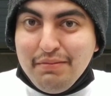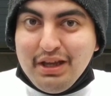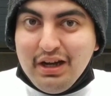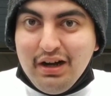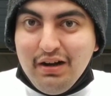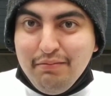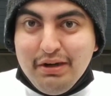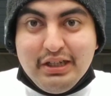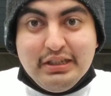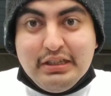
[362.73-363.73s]
to
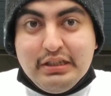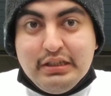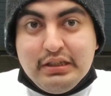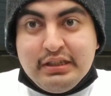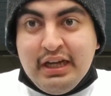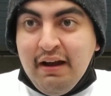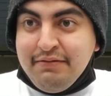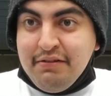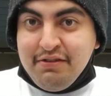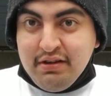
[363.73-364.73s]
become
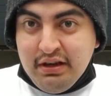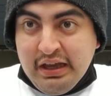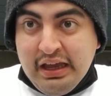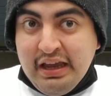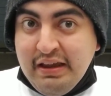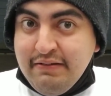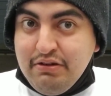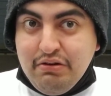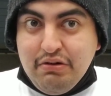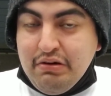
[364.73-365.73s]
captive
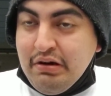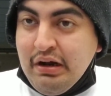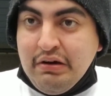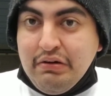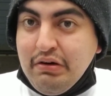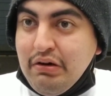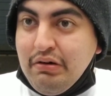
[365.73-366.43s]
slaves, or I don't